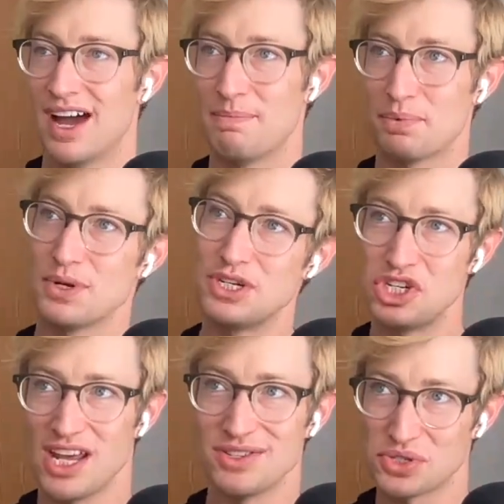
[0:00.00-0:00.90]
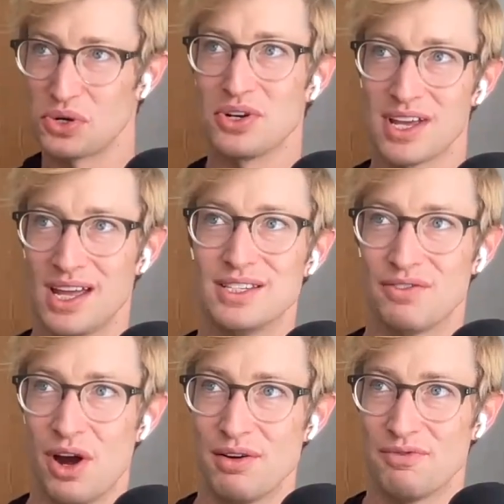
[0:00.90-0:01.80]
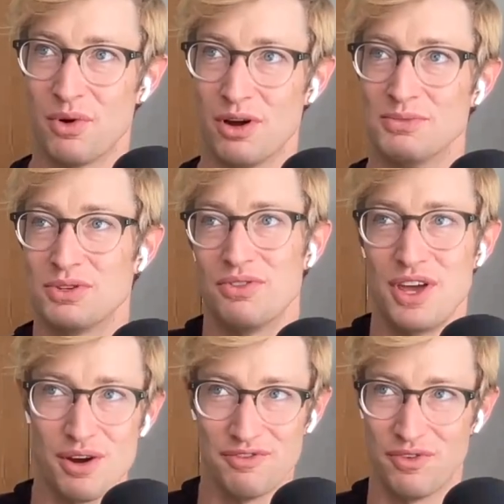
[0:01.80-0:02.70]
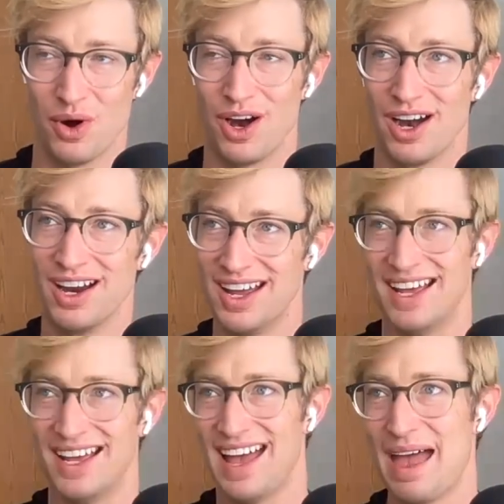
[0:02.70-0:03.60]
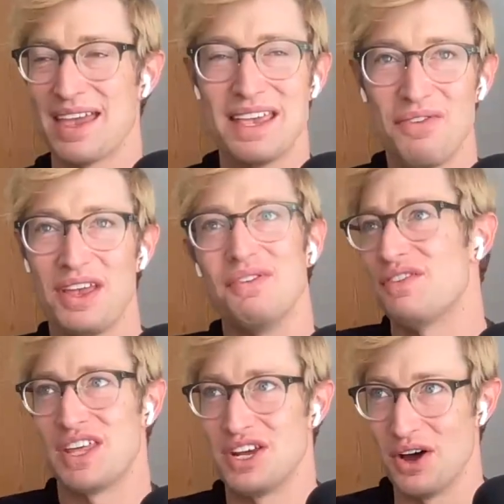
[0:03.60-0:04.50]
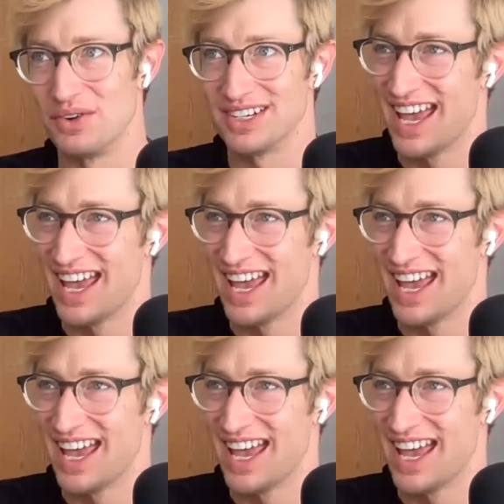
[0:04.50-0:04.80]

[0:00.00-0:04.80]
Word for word: appreciate certain kinds of art forms so therefore uh, even even if they don't